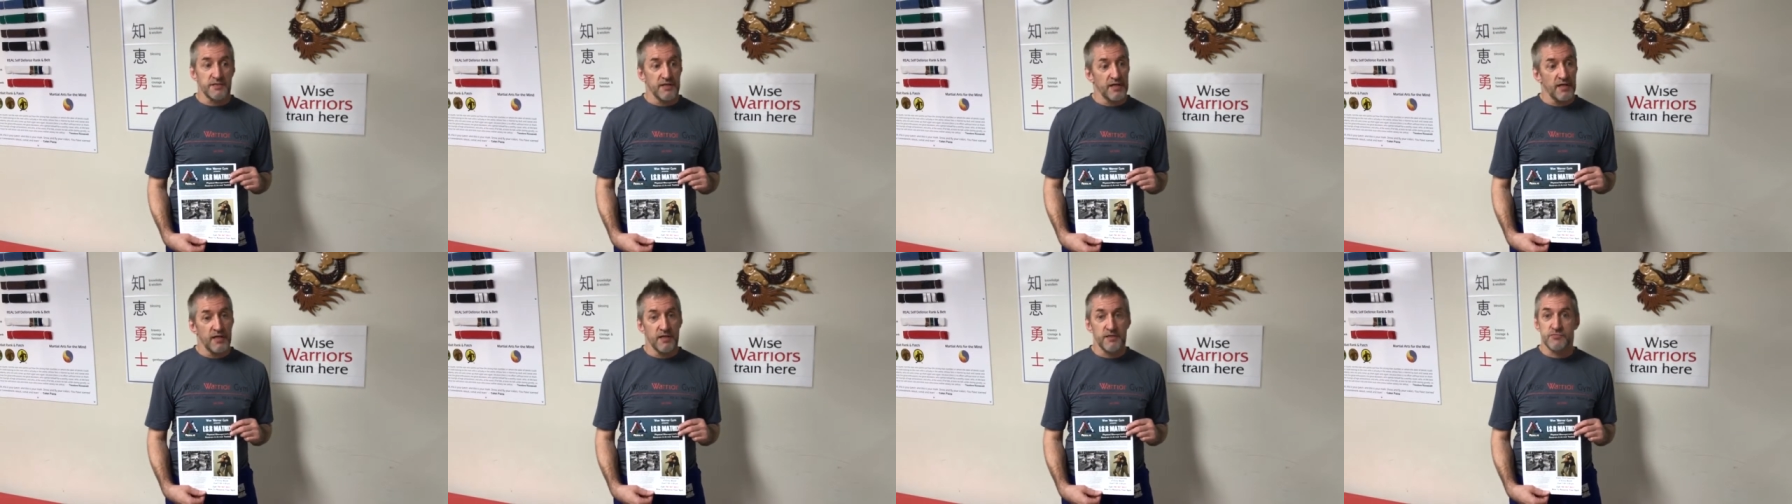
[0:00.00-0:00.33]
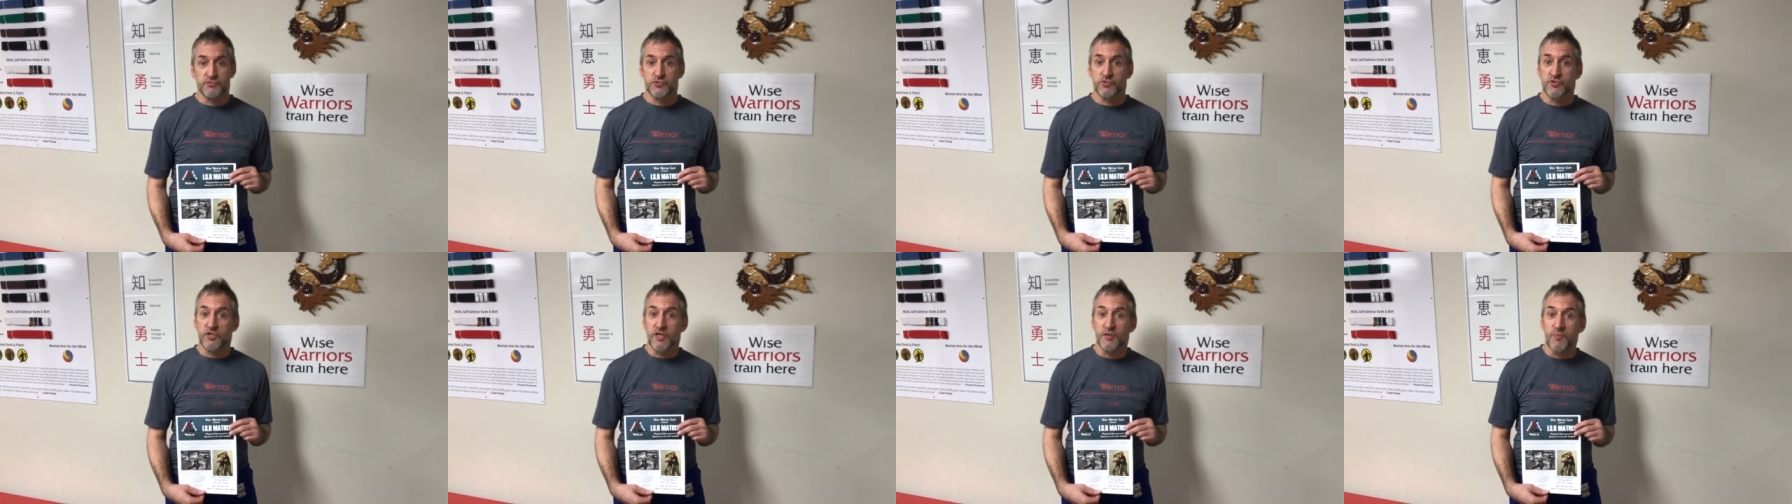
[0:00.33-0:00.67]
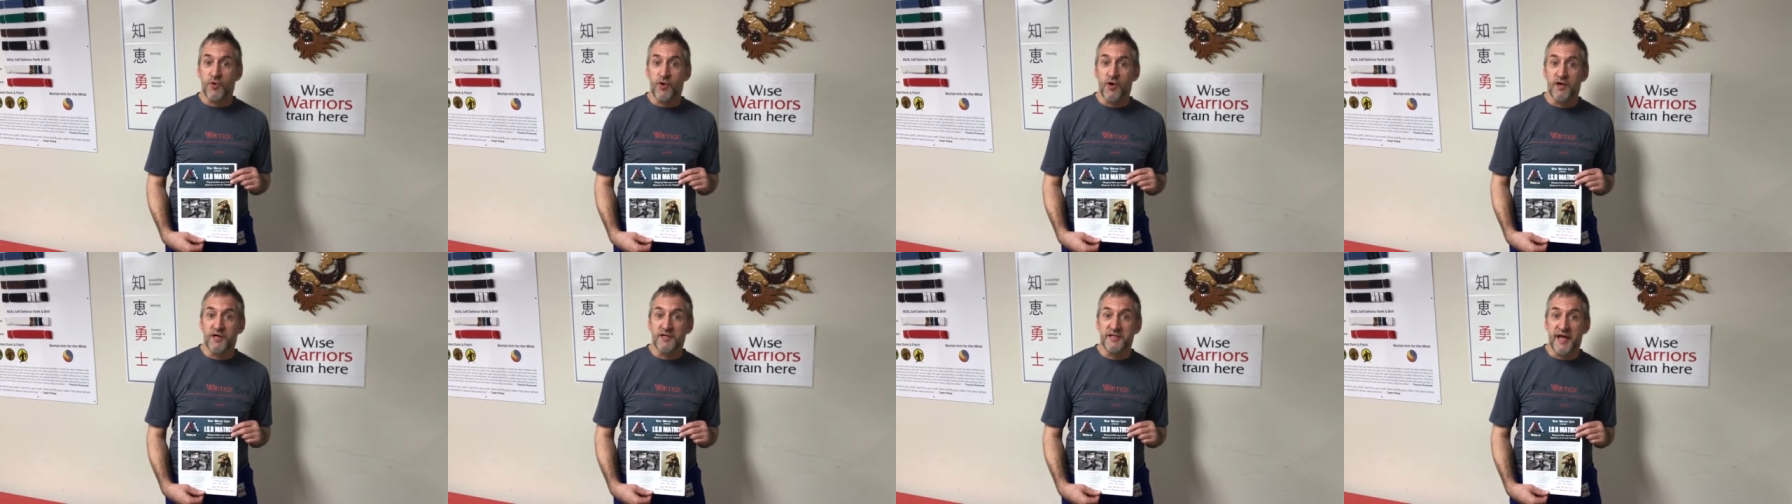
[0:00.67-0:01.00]
yeah so come
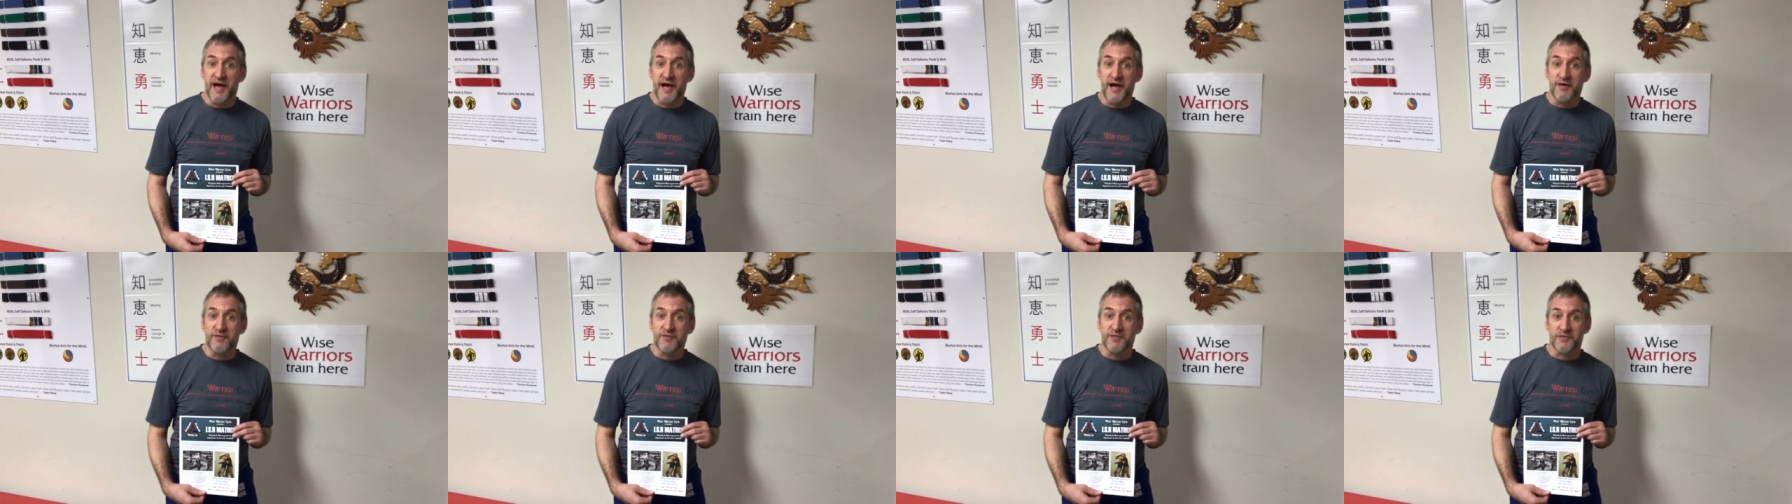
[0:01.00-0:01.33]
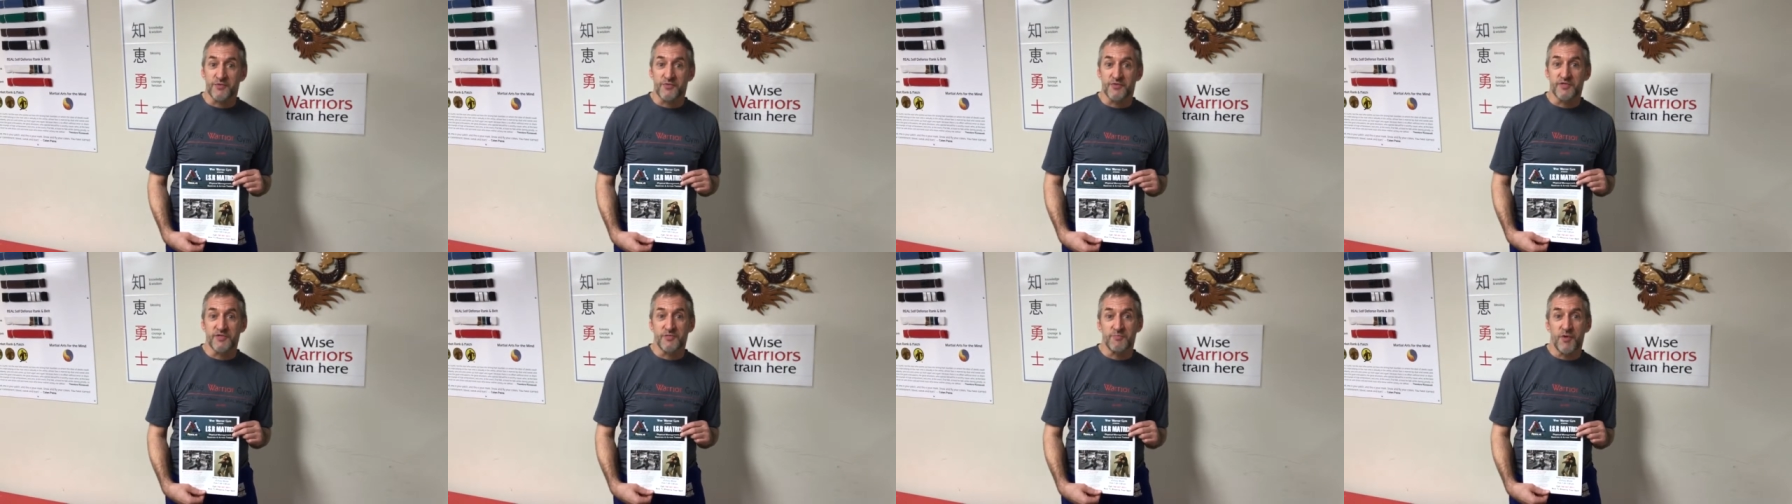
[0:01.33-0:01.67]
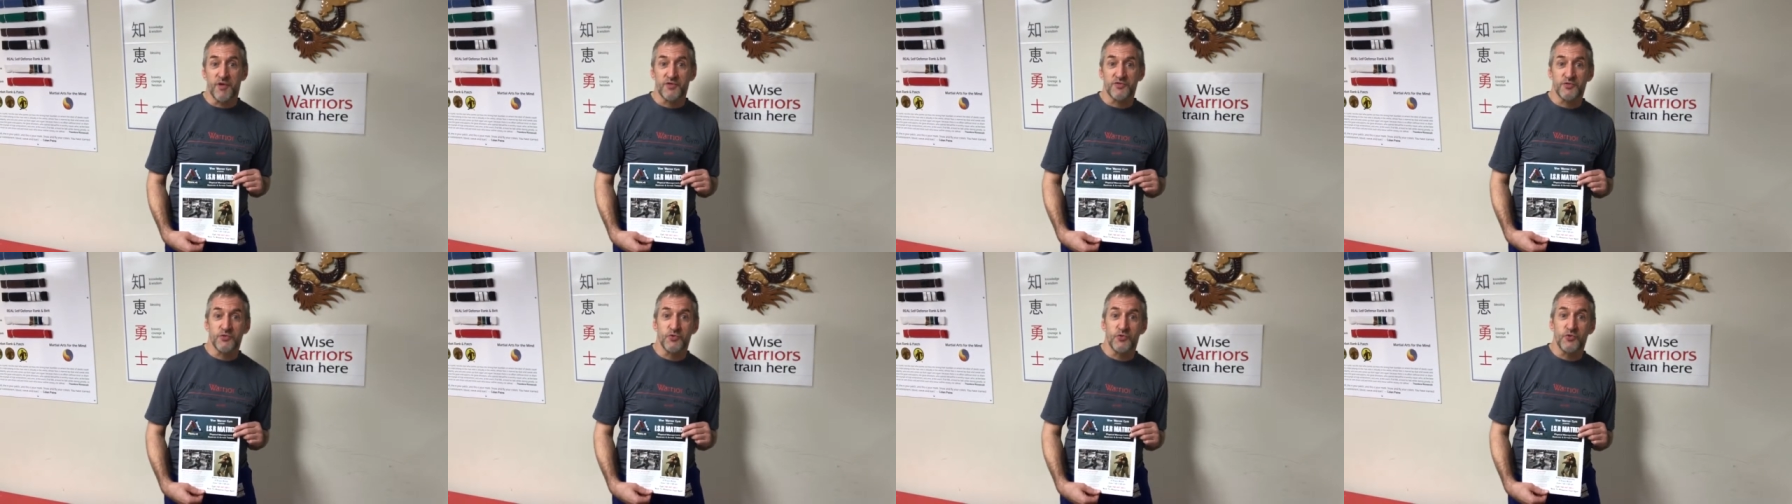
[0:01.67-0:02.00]
on down and learn about the